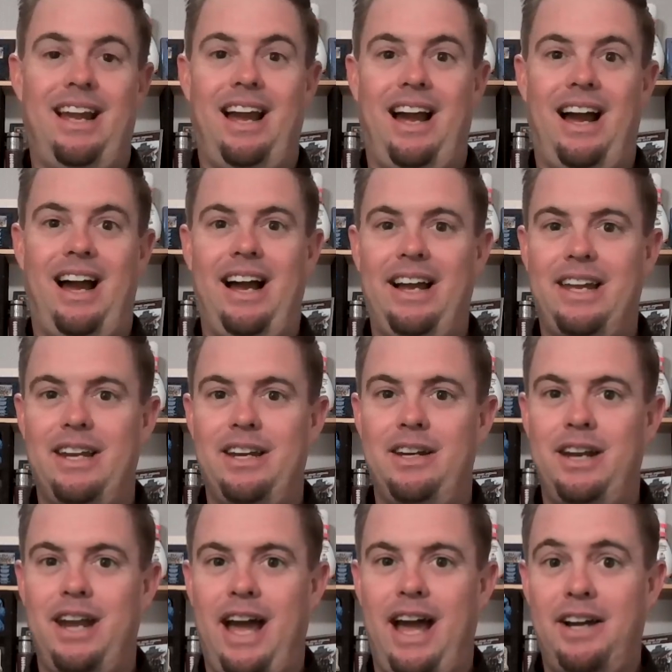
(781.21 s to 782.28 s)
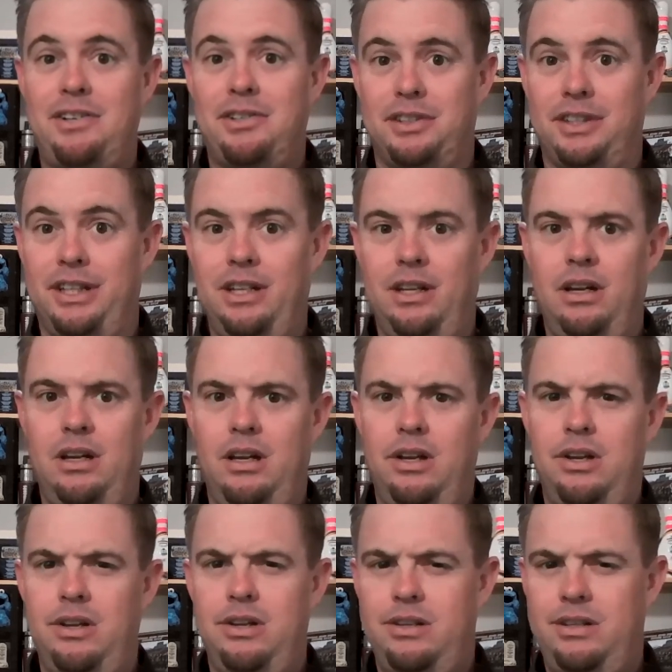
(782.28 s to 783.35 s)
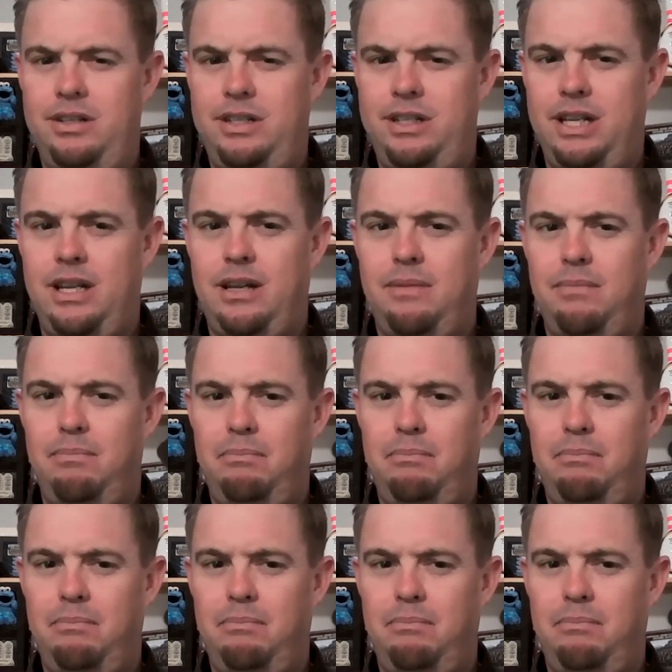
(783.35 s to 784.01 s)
I can actually take